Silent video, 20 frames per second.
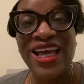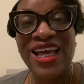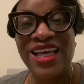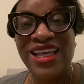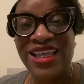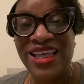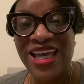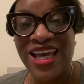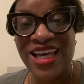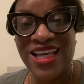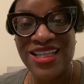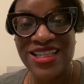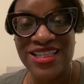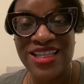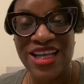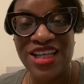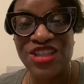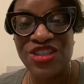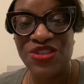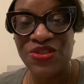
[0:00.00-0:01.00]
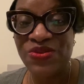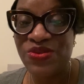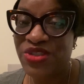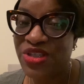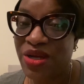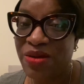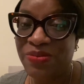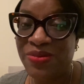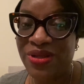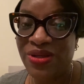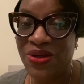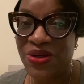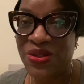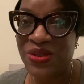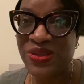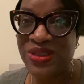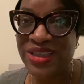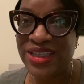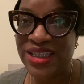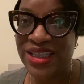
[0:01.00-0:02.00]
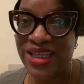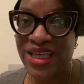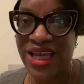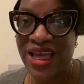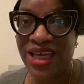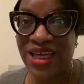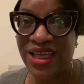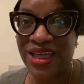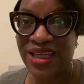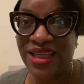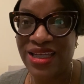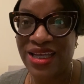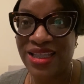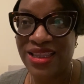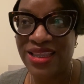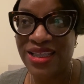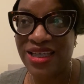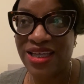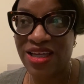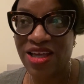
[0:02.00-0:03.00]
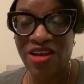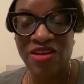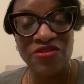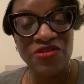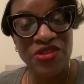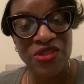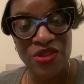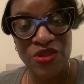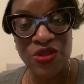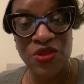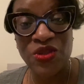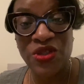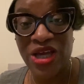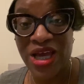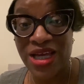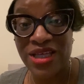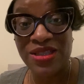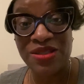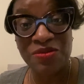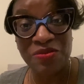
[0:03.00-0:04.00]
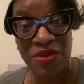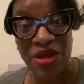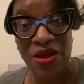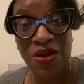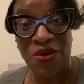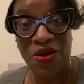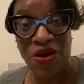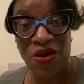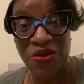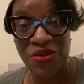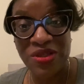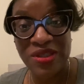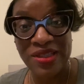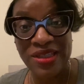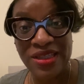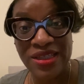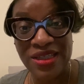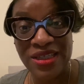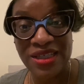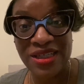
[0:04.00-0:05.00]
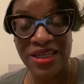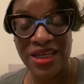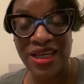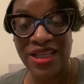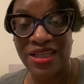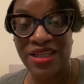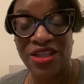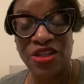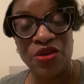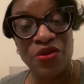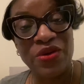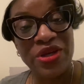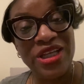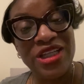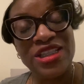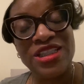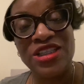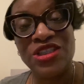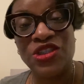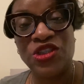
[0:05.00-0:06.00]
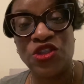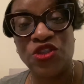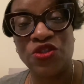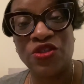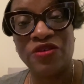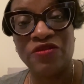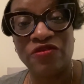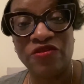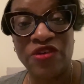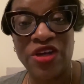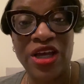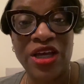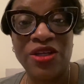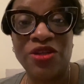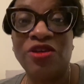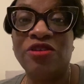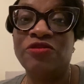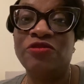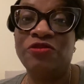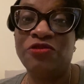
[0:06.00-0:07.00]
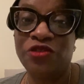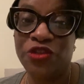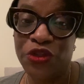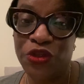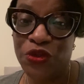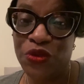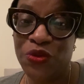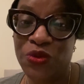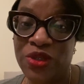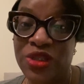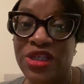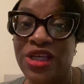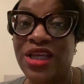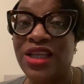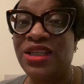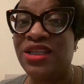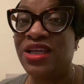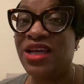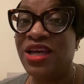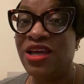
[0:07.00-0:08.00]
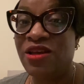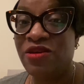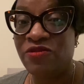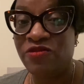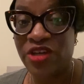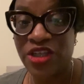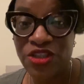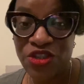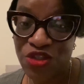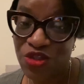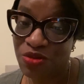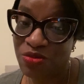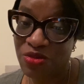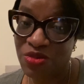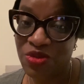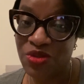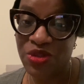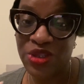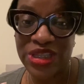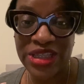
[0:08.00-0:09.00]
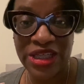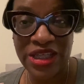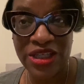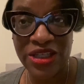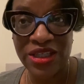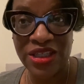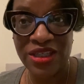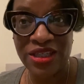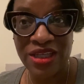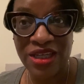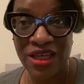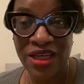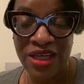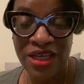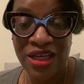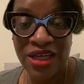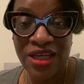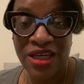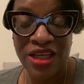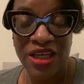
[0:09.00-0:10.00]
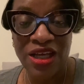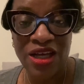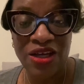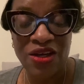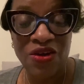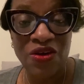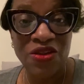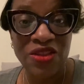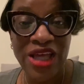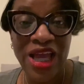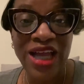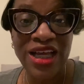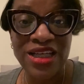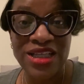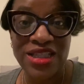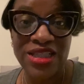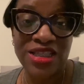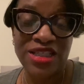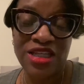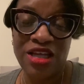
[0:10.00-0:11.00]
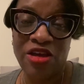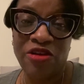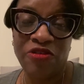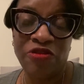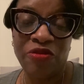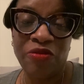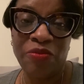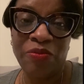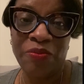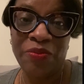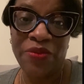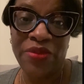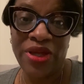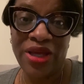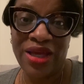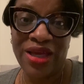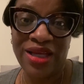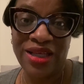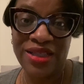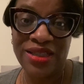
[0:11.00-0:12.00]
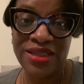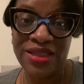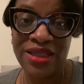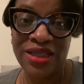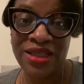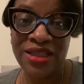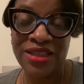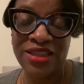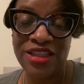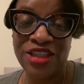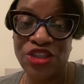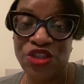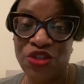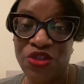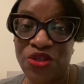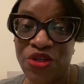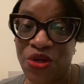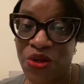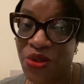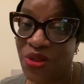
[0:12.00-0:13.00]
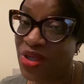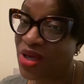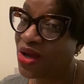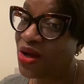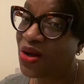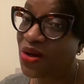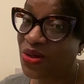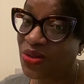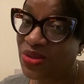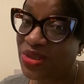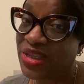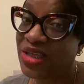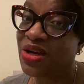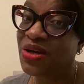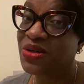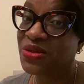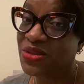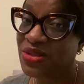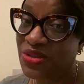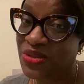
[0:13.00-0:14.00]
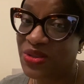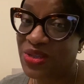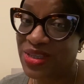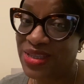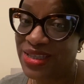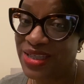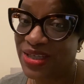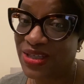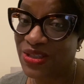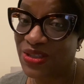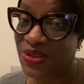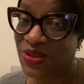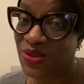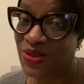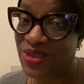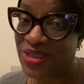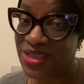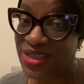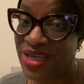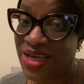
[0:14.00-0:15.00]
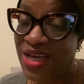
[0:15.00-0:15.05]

Yes, I do shop at Aldi, and I think I've told you guys about Aldi and the great deals you can find on foods and vegetables and all that good stuff. But did you know that Aldi also sells